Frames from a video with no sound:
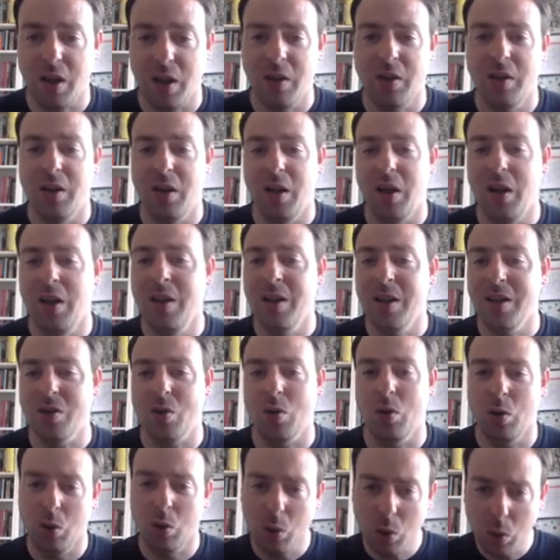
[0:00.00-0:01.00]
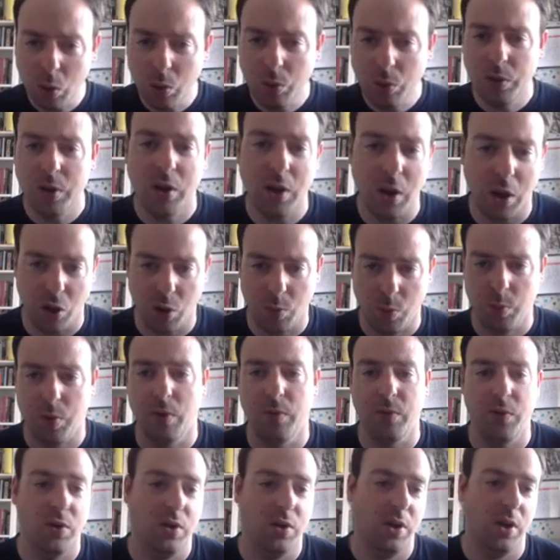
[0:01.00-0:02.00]
and in this all the Dutch
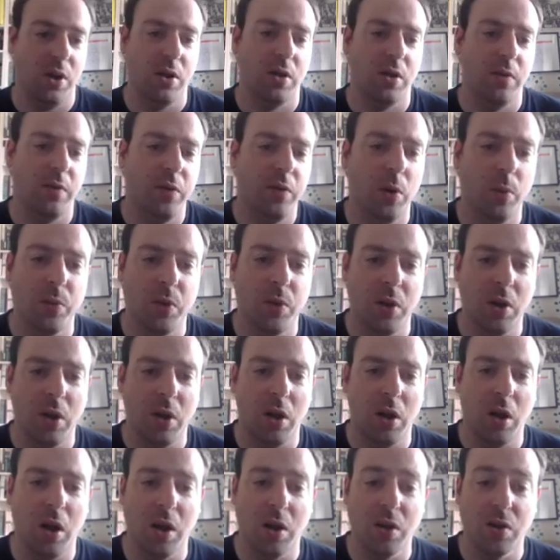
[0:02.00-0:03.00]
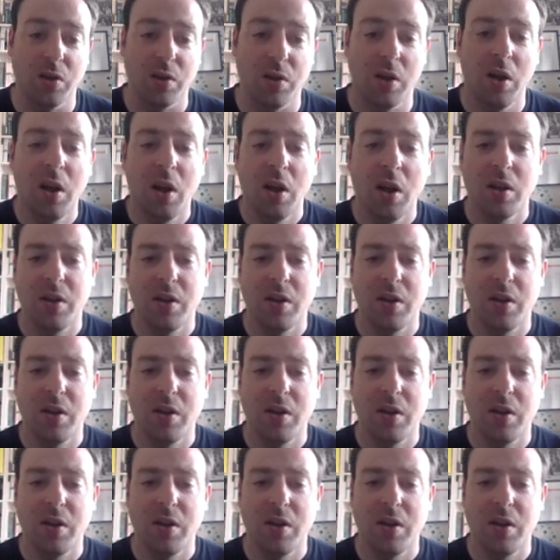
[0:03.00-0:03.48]
provinces formed an alliance